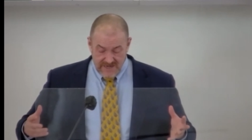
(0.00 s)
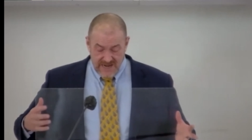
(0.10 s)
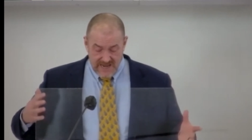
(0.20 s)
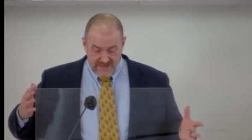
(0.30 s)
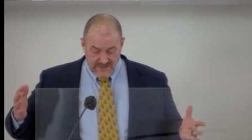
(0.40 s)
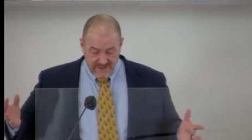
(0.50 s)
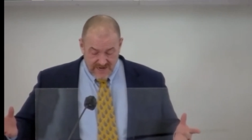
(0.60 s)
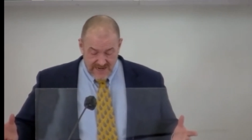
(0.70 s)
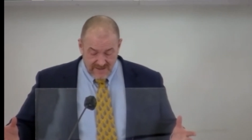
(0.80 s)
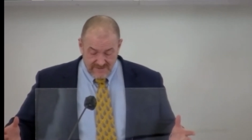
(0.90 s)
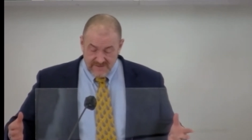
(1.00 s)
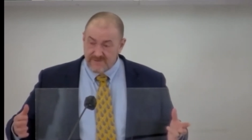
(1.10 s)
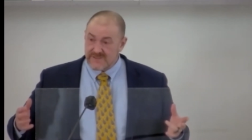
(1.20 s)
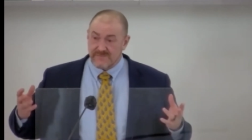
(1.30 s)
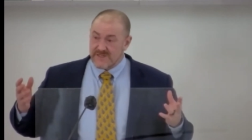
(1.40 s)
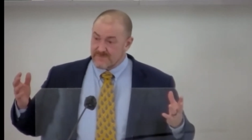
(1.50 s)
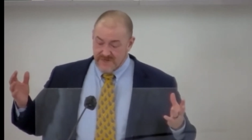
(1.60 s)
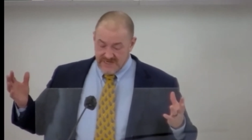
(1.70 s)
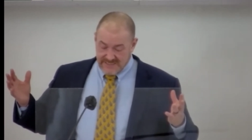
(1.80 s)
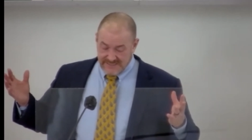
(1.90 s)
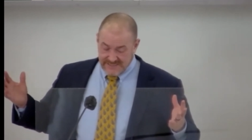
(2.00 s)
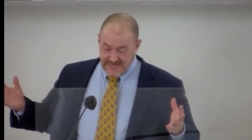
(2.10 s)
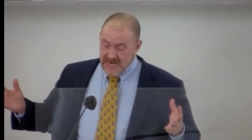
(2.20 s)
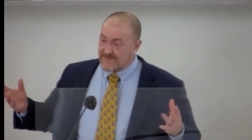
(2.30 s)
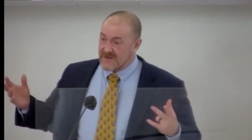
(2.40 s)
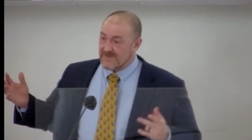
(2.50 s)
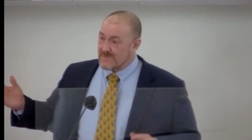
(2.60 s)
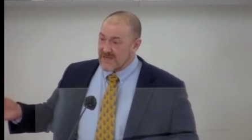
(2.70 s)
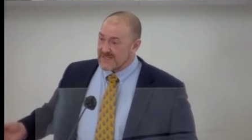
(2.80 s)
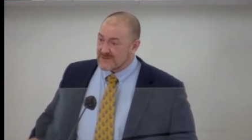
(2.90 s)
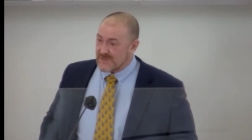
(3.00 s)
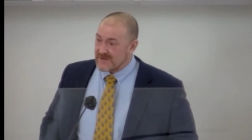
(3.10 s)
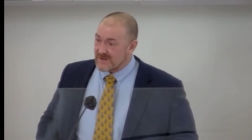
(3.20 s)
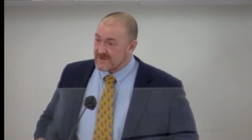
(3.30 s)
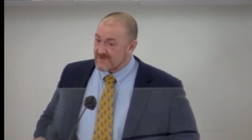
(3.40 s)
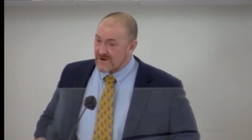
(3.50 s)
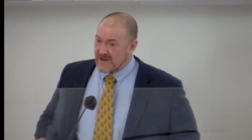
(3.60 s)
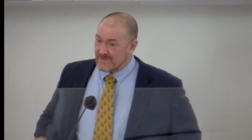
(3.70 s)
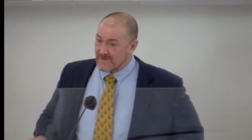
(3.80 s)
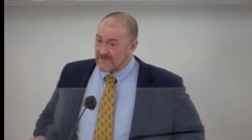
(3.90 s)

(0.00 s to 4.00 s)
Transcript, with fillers: had a child, and there wasn't much money to save, never mind spend on travel.